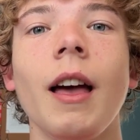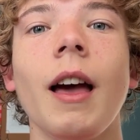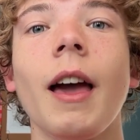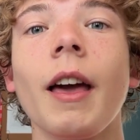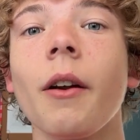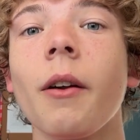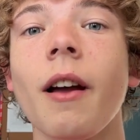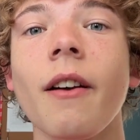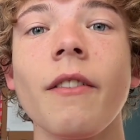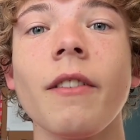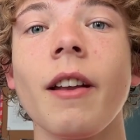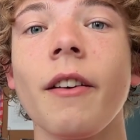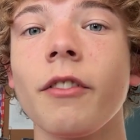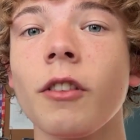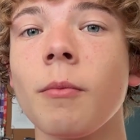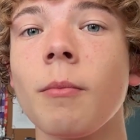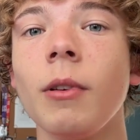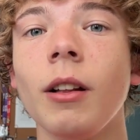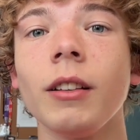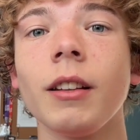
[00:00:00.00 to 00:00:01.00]
I don't have enough
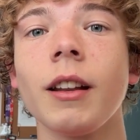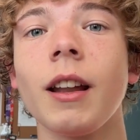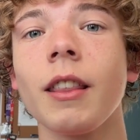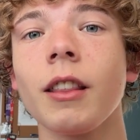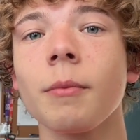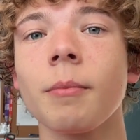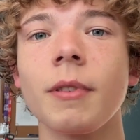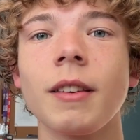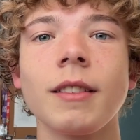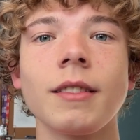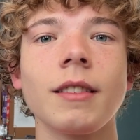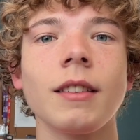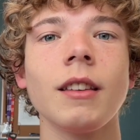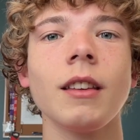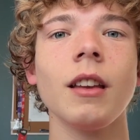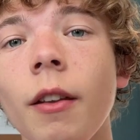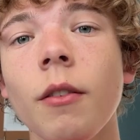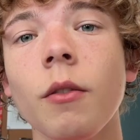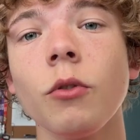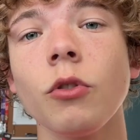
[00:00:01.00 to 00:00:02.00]
to build another PC.